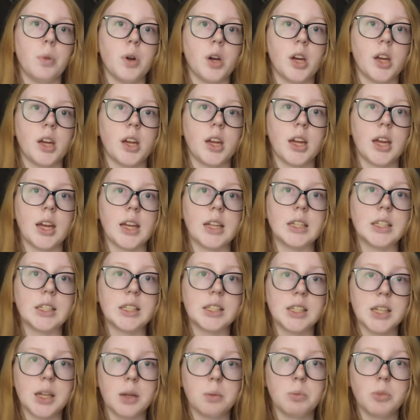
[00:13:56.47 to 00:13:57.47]
but it
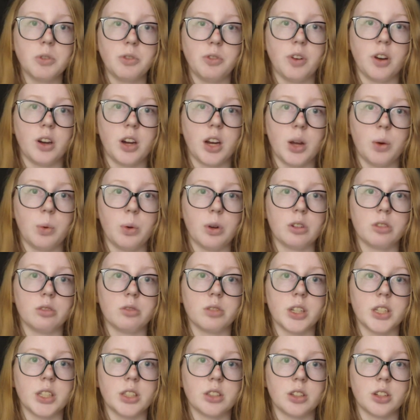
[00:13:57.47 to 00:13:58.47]
seems very well
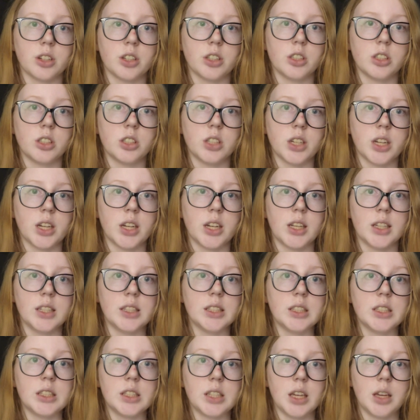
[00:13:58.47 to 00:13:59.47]
researched, and
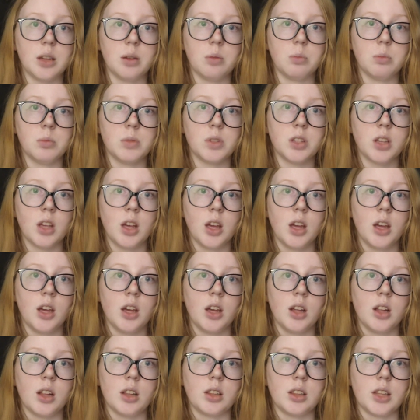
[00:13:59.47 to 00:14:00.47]
it seems
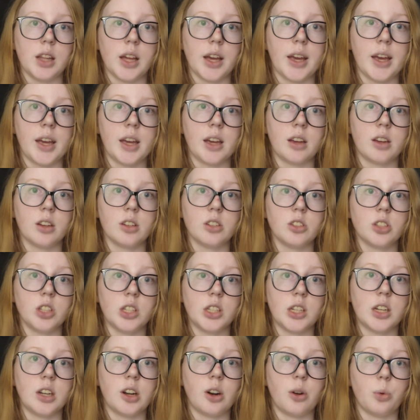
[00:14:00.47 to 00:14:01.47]
like
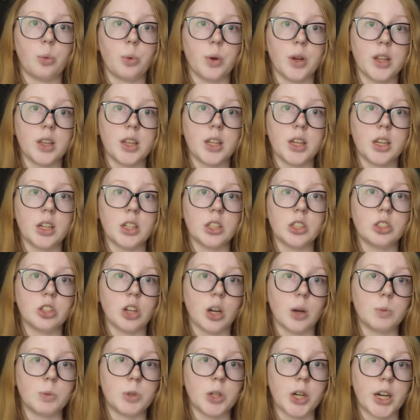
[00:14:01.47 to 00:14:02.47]
she did a really good
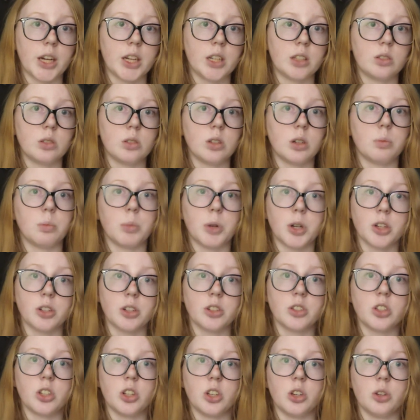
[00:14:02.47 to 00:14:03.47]
job trying to immerse